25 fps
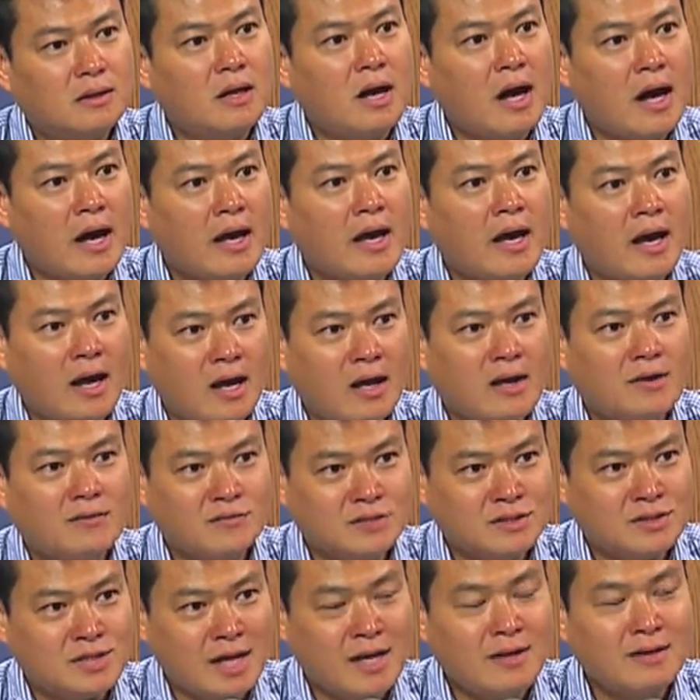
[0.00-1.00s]
I have
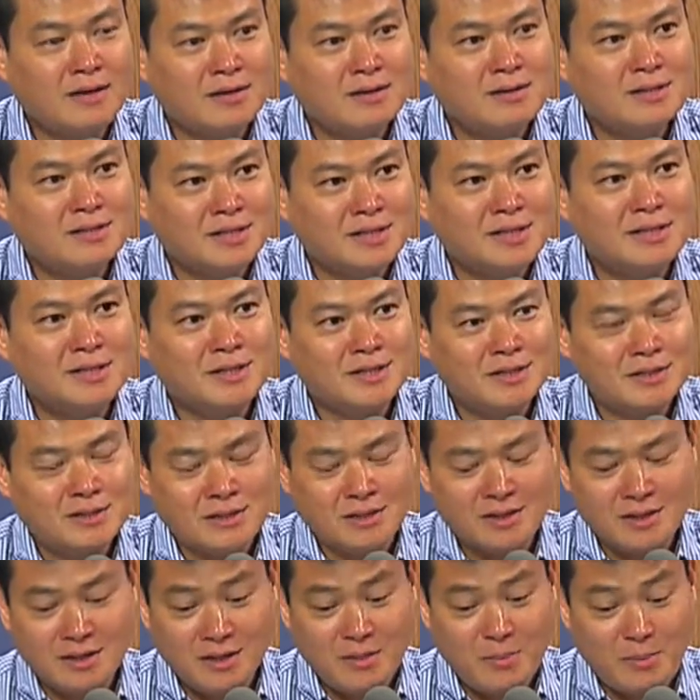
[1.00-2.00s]
a tendency
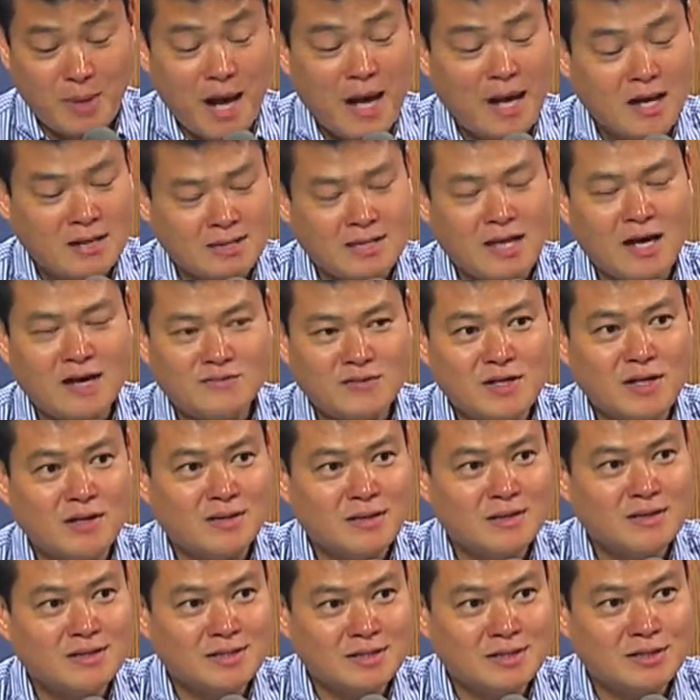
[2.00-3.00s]
in the past. I have
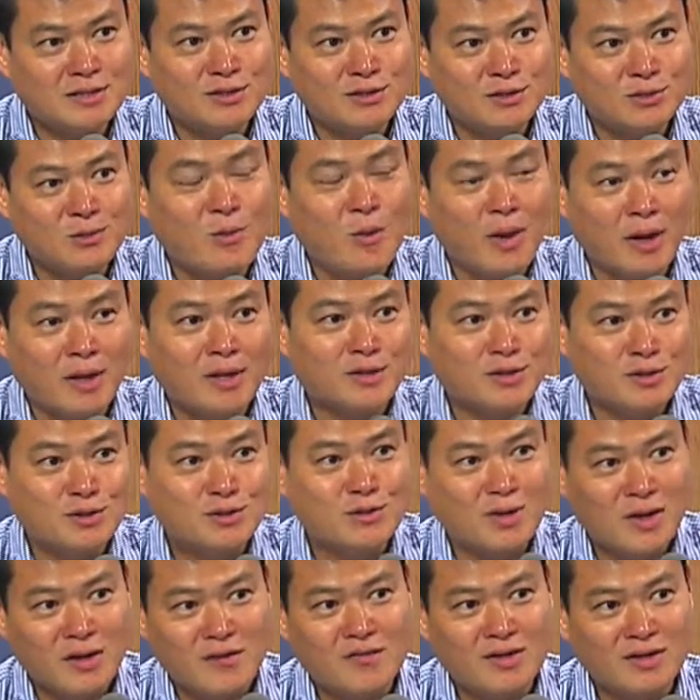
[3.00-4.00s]
tendency to wanted to
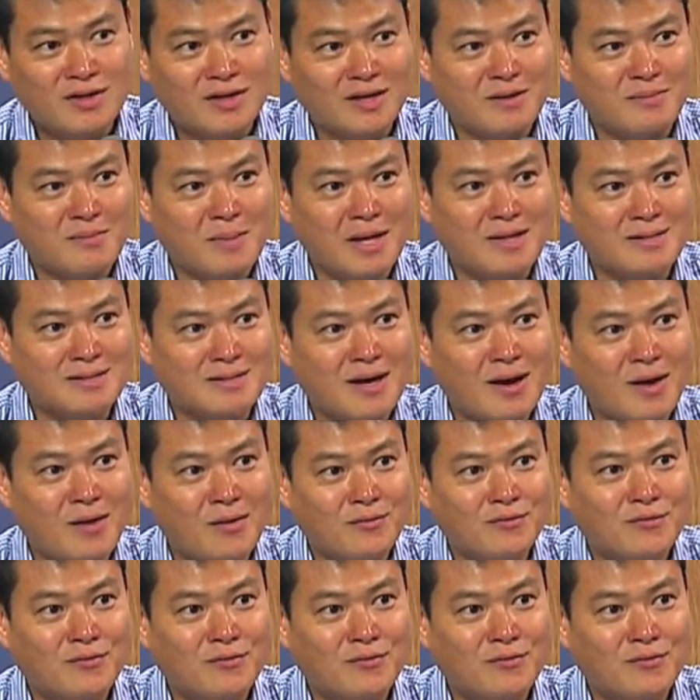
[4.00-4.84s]
do everything myself.